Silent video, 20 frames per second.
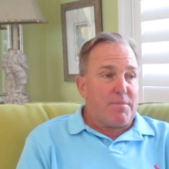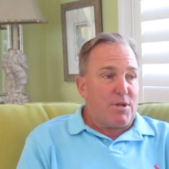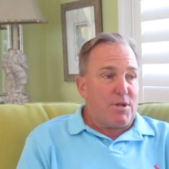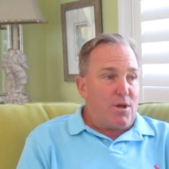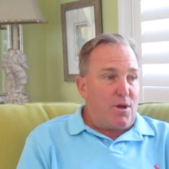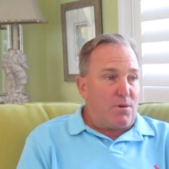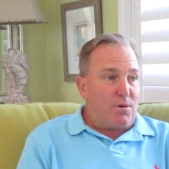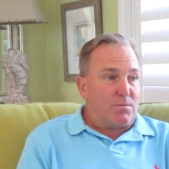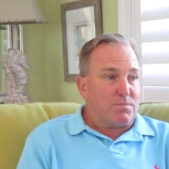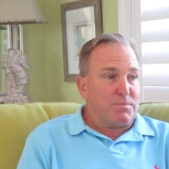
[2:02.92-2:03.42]
me
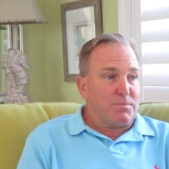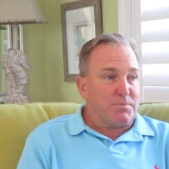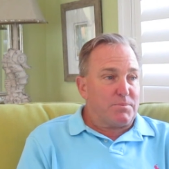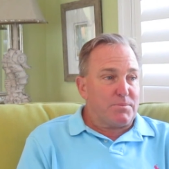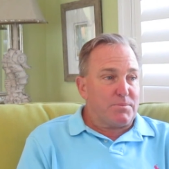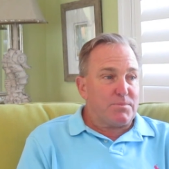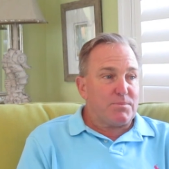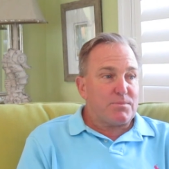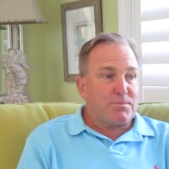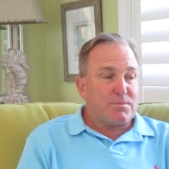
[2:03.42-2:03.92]
know.
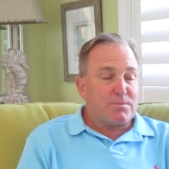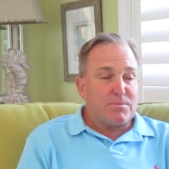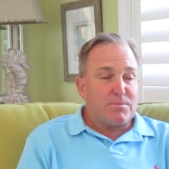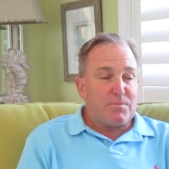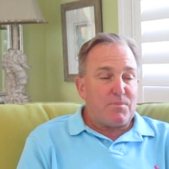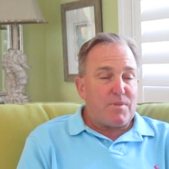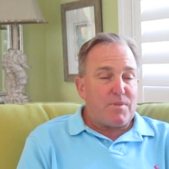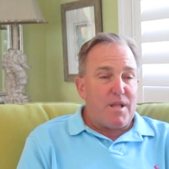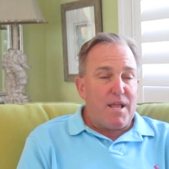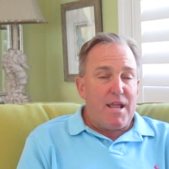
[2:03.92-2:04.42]

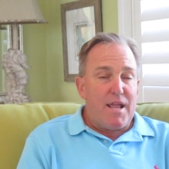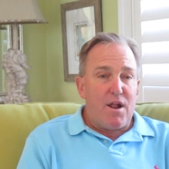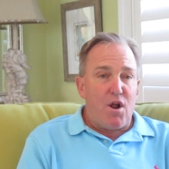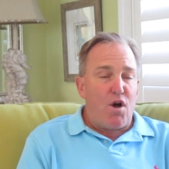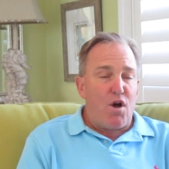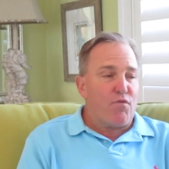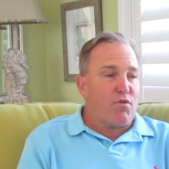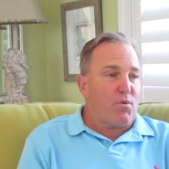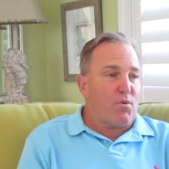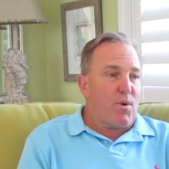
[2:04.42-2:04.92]
And
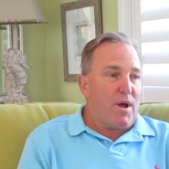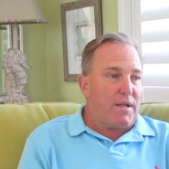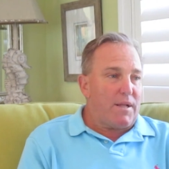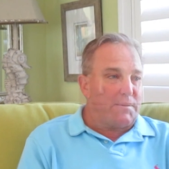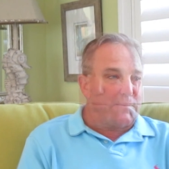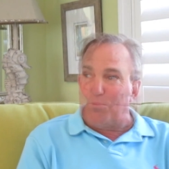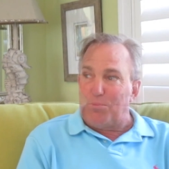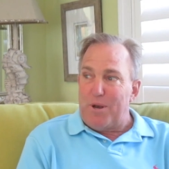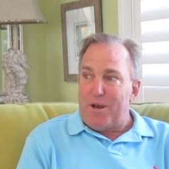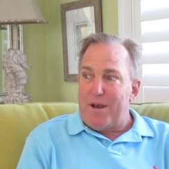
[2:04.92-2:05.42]
off we
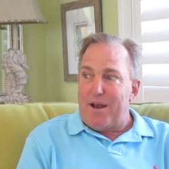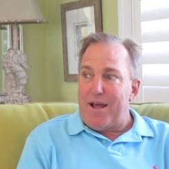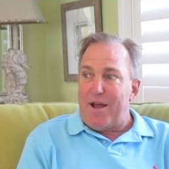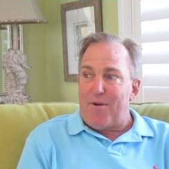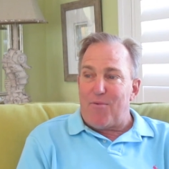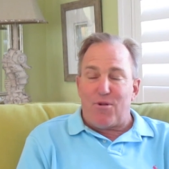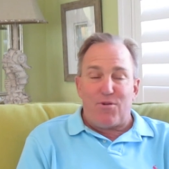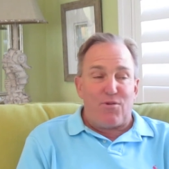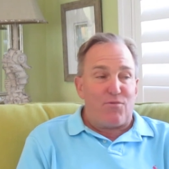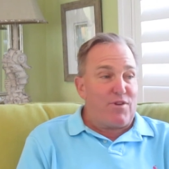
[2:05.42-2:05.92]
went. Brenda and
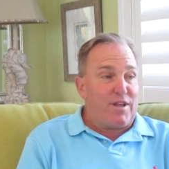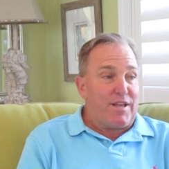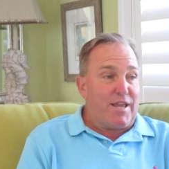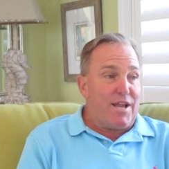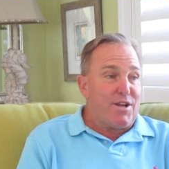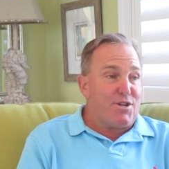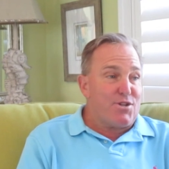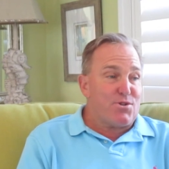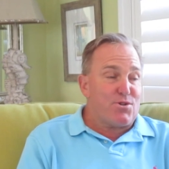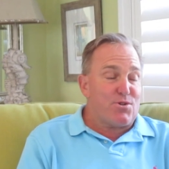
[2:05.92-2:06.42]
I went on
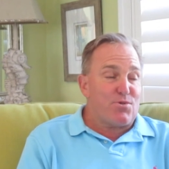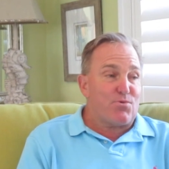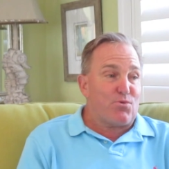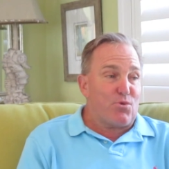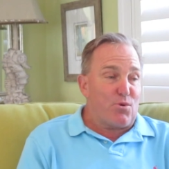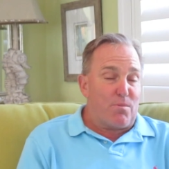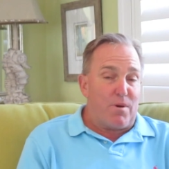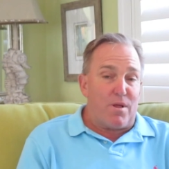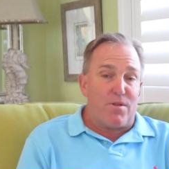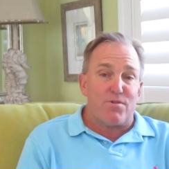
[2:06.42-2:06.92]
vacation
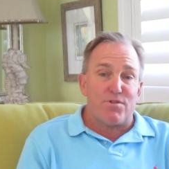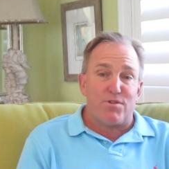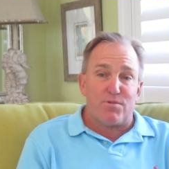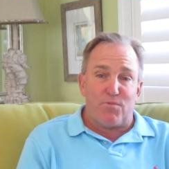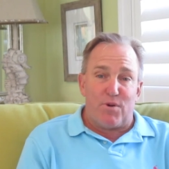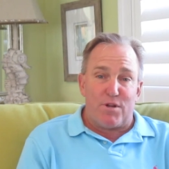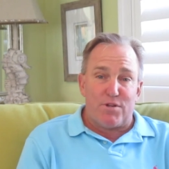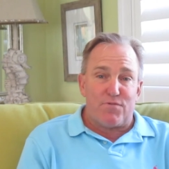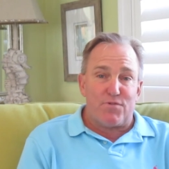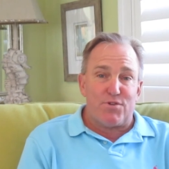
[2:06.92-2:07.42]
to her mother's
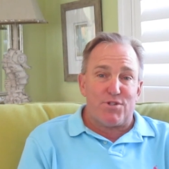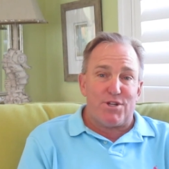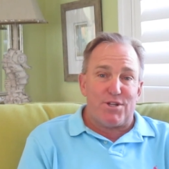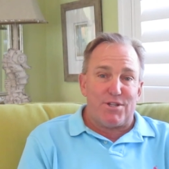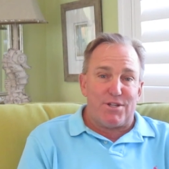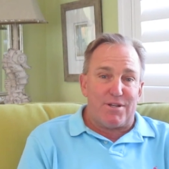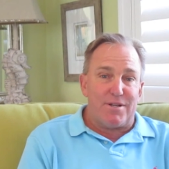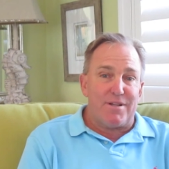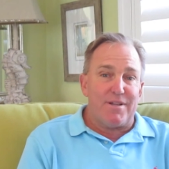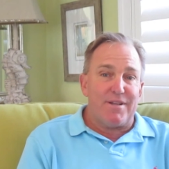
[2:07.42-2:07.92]
in West
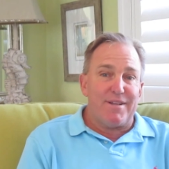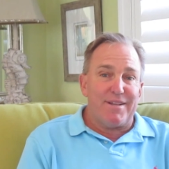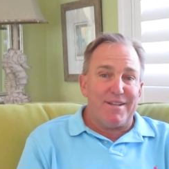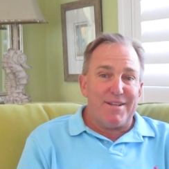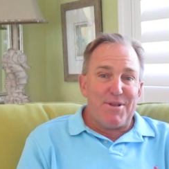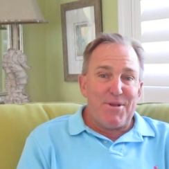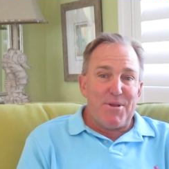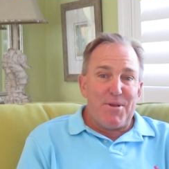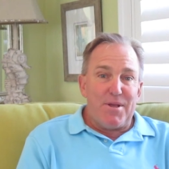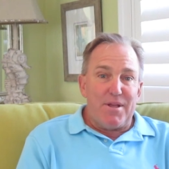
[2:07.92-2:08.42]
Virginia,
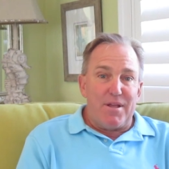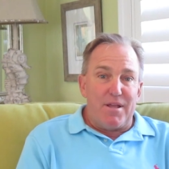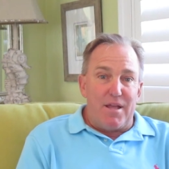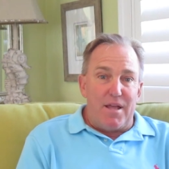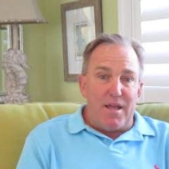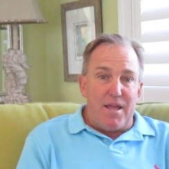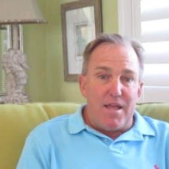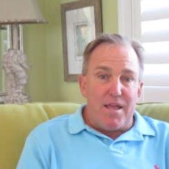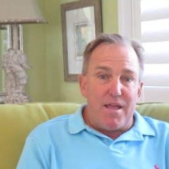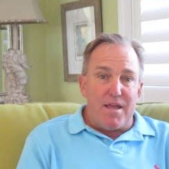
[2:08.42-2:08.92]

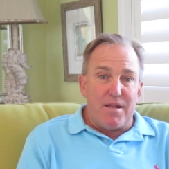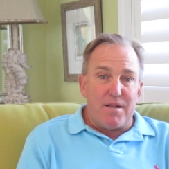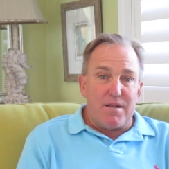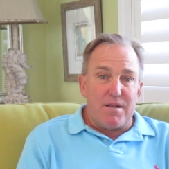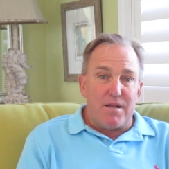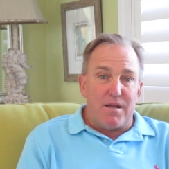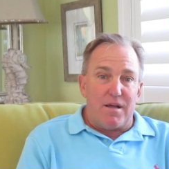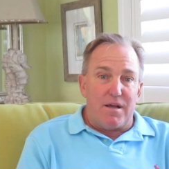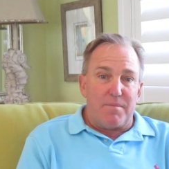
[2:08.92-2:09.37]
and